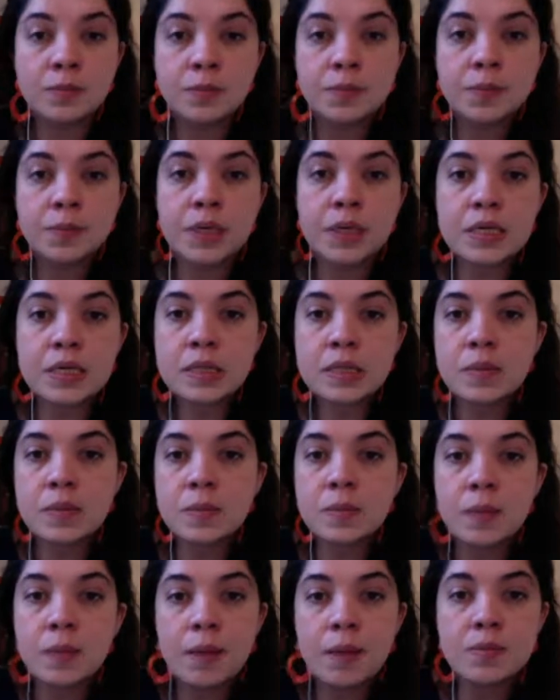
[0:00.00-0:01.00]
because
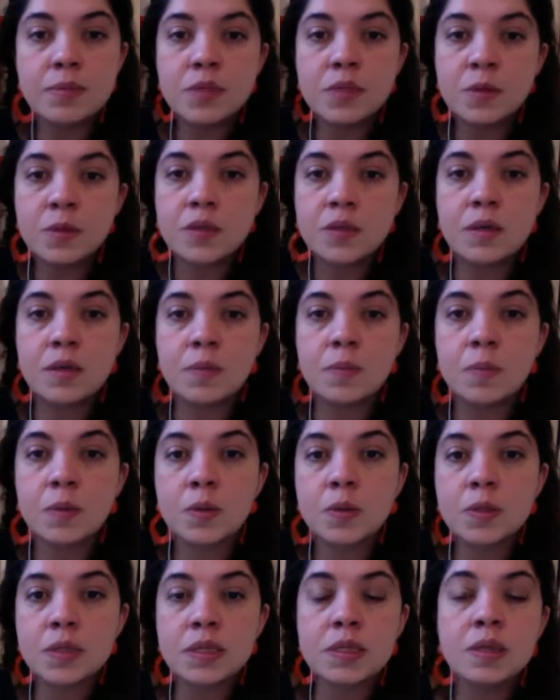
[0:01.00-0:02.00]
I still didn't
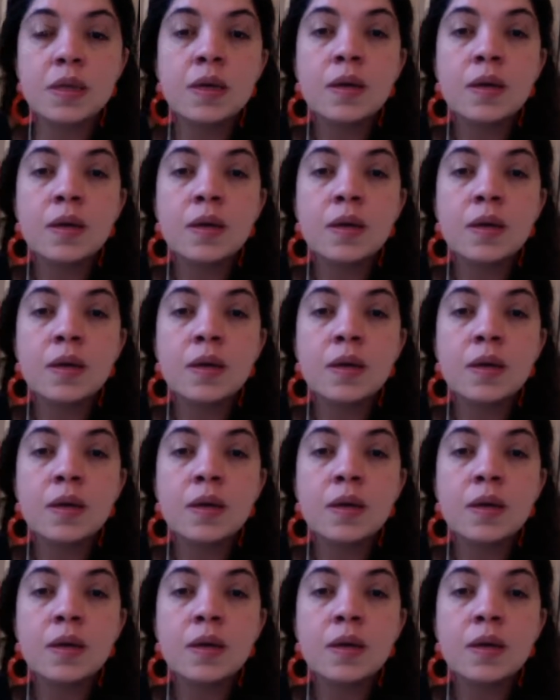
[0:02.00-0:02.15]
post it.